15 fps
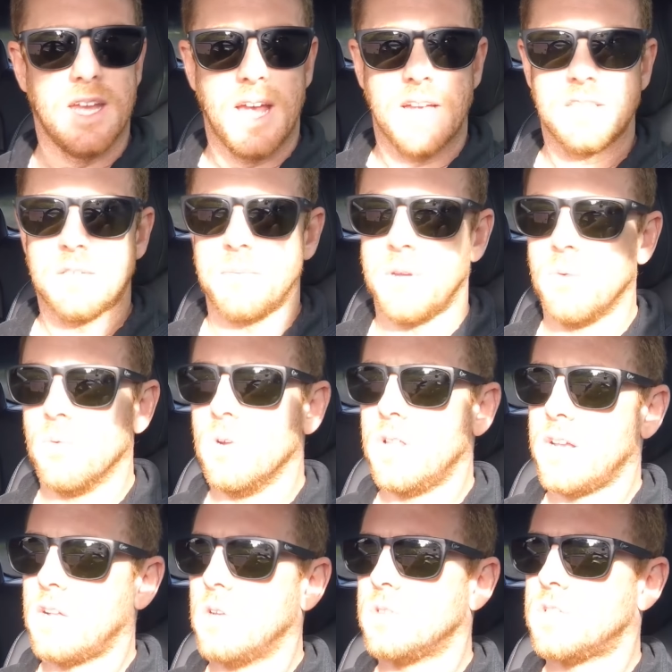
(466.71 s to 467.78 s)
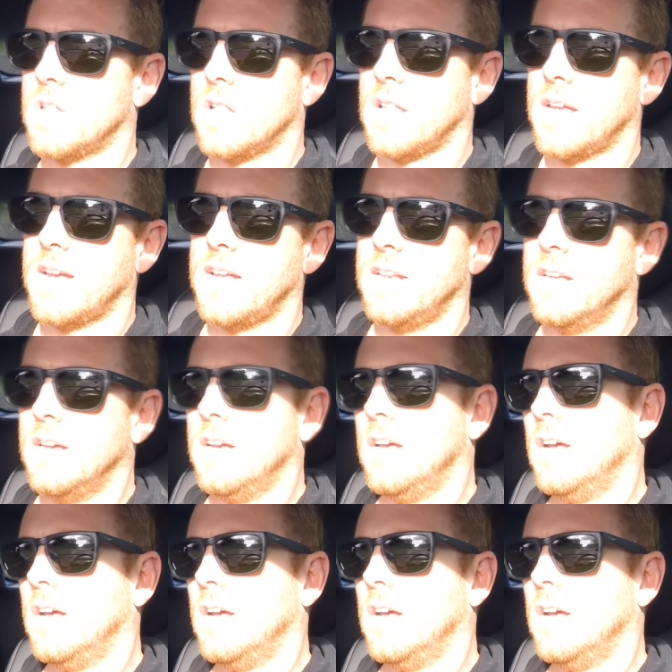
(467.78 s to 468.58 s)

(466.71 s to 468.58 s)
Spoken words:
It has to be really close to the lane